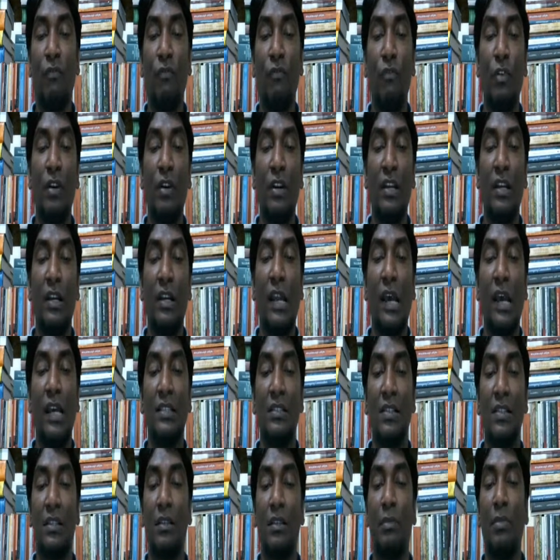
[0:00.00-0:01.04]
for
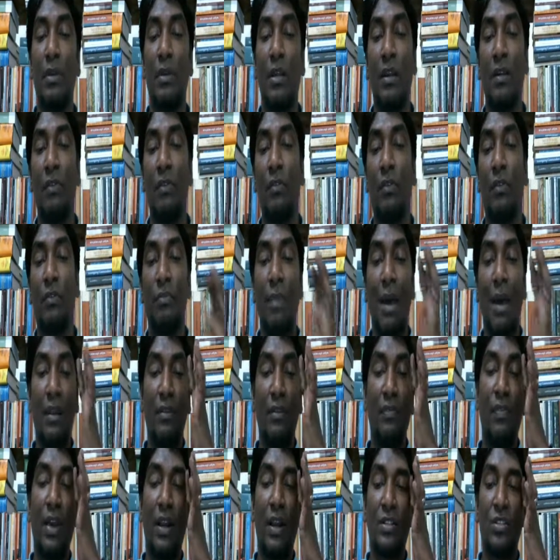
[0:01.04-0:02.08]
analyzing the behavior of
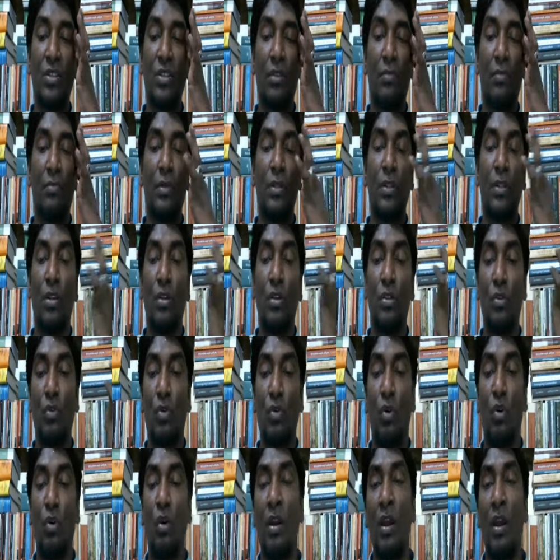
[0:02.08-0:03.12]
manufacturing business
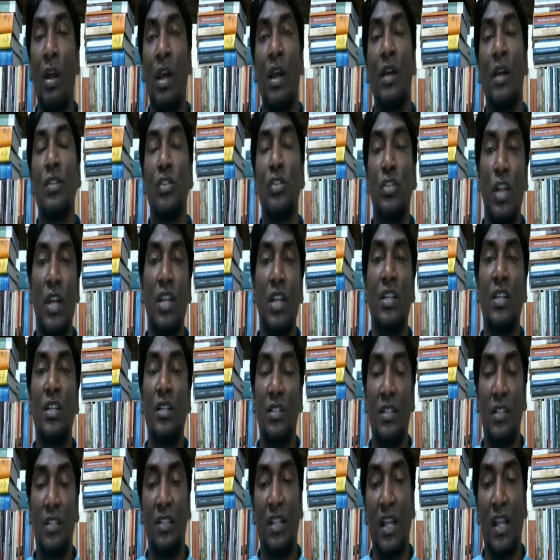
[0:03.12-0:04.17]
or traders
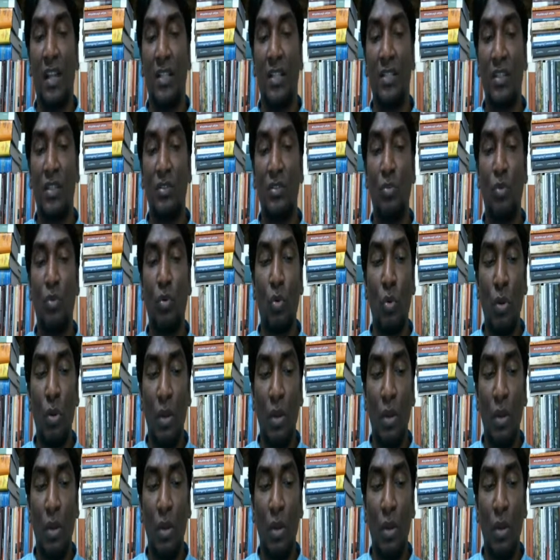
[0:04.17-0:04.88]
in that sense so